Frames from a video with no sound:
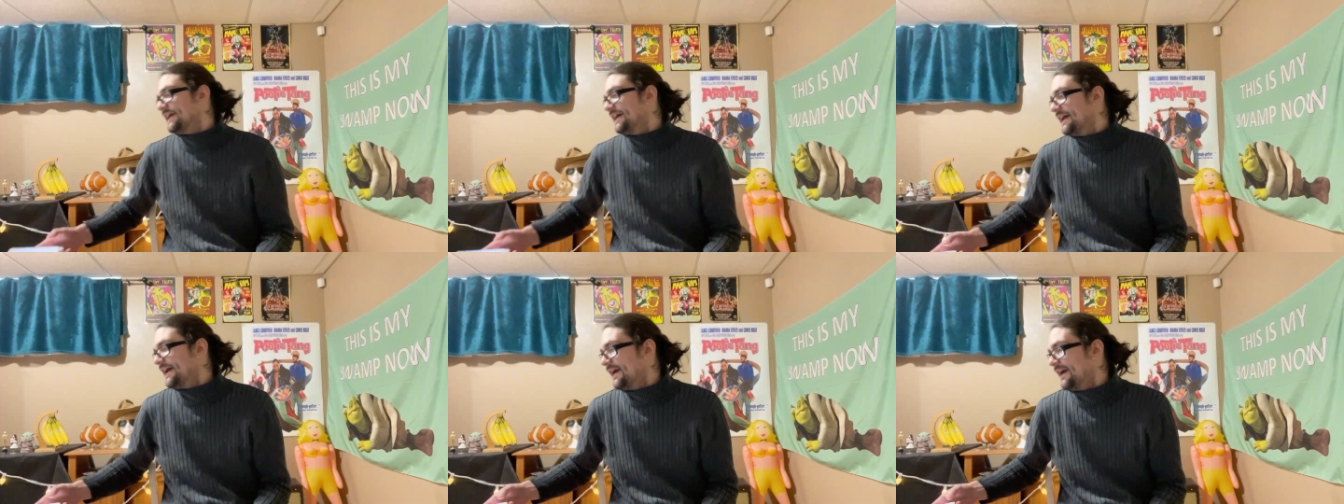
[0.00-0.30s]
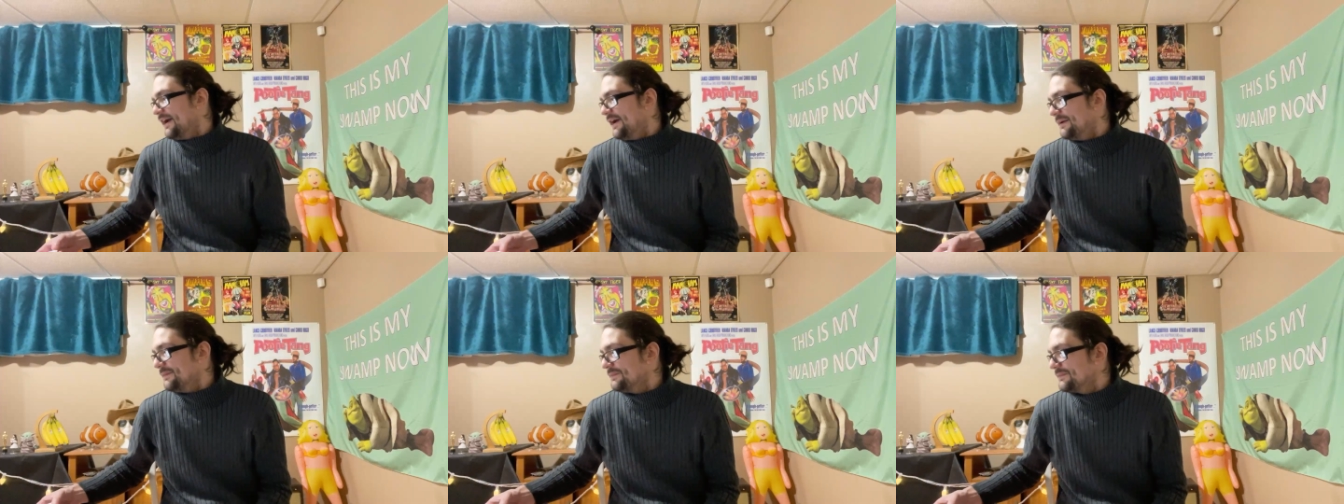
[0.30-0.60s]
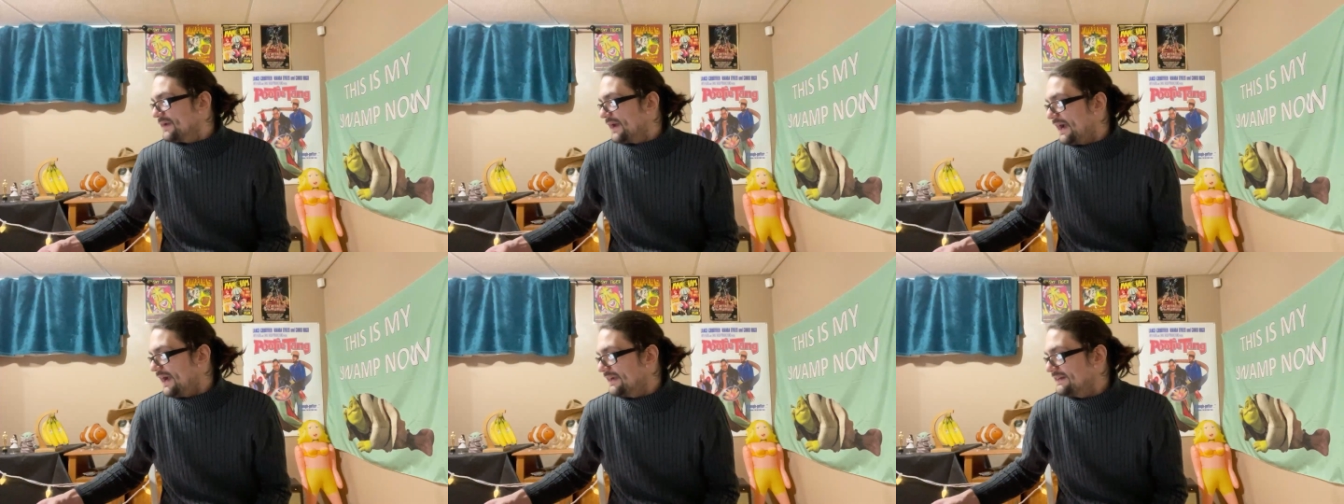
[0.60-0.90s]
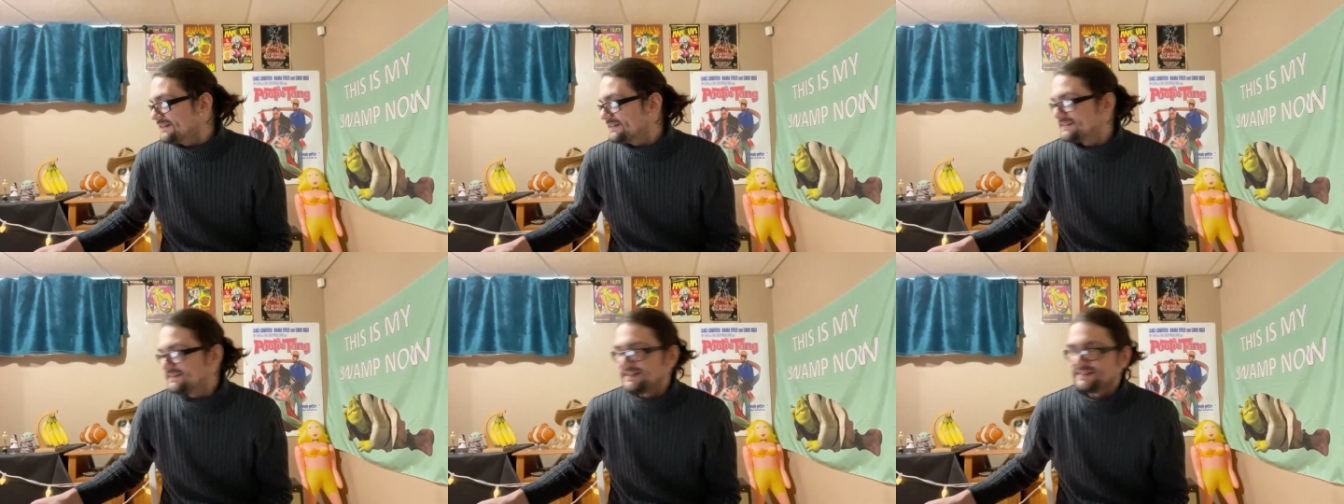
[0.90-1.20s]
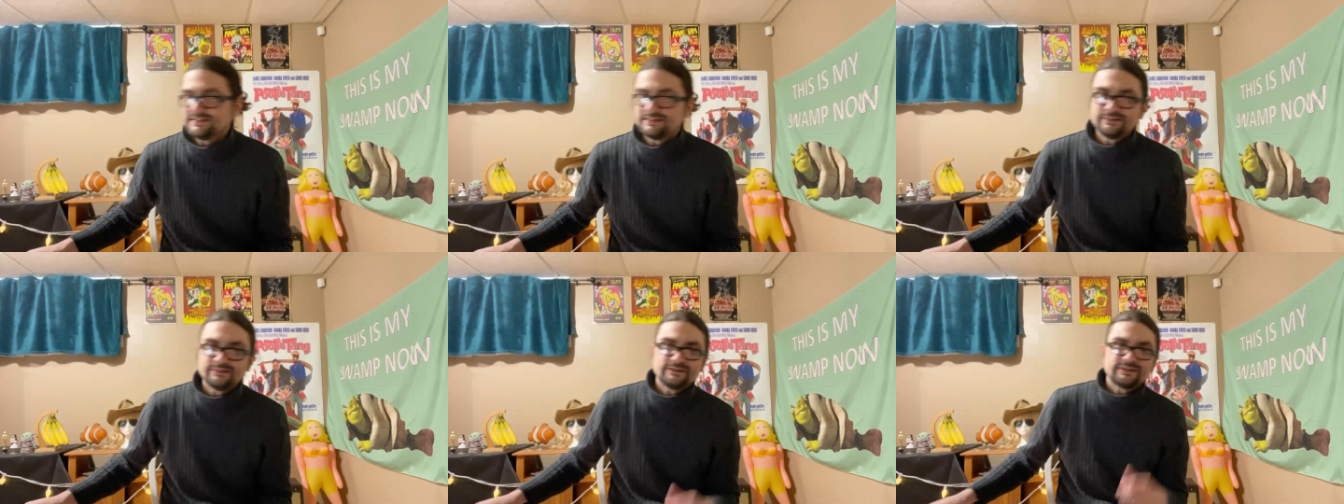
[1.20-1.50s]
I just
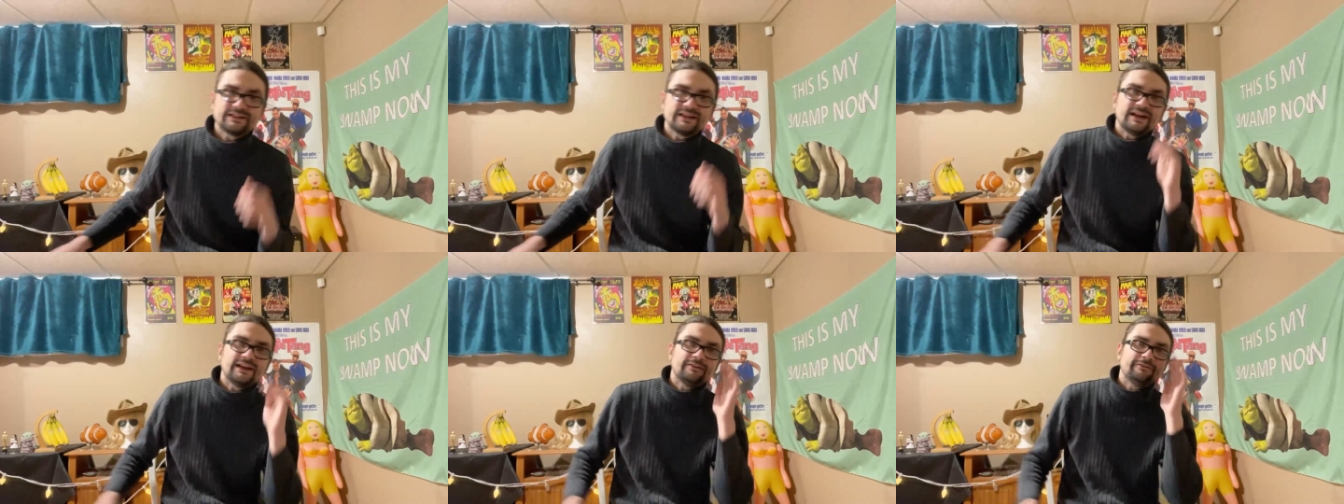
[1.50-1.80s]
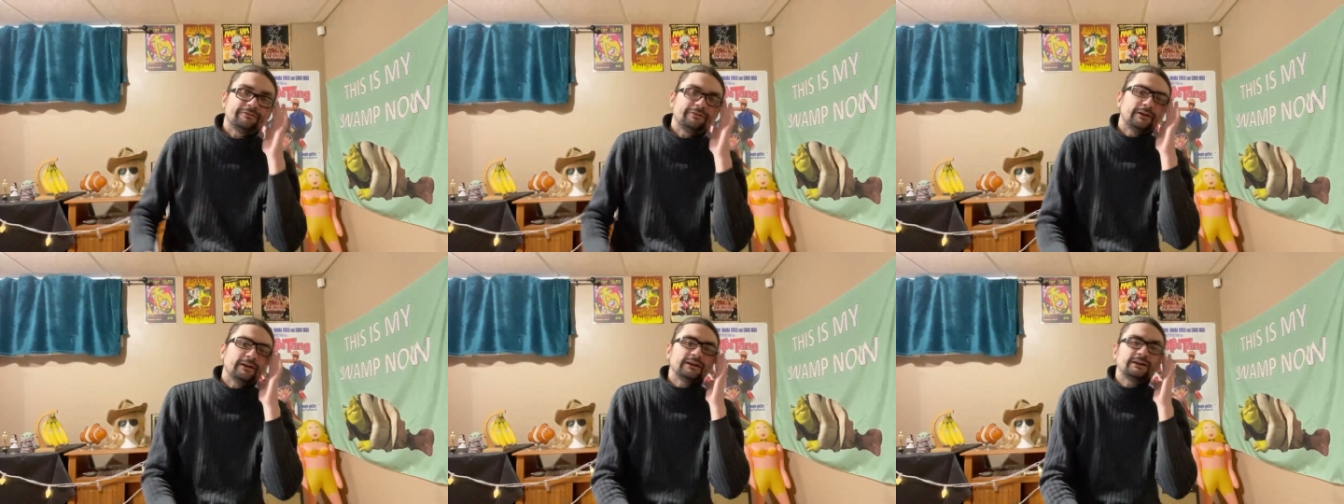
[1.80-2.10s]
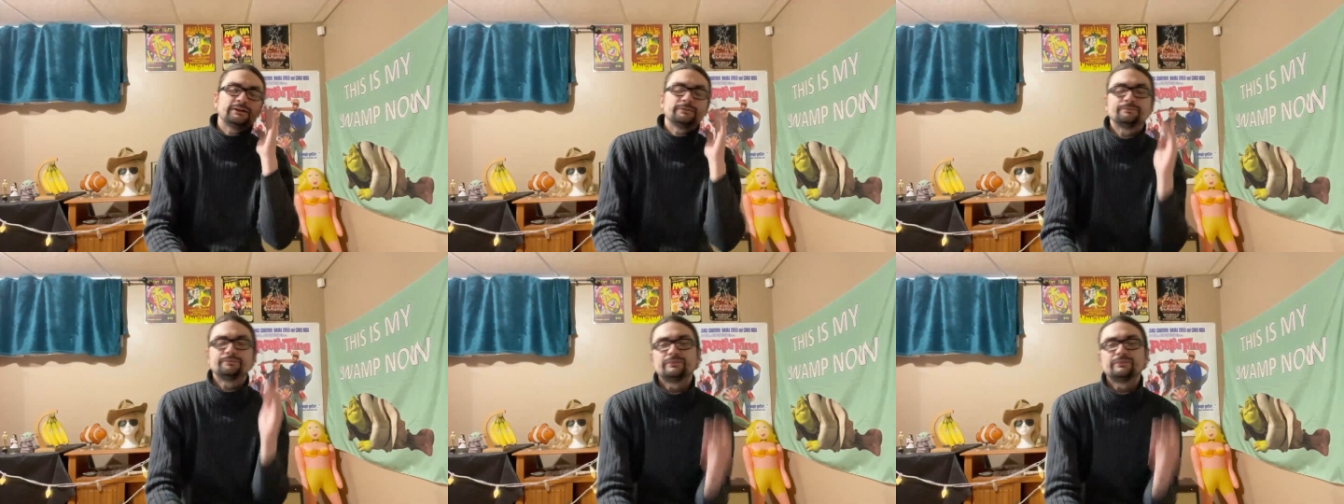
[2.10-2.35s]
thought this was kind of funny.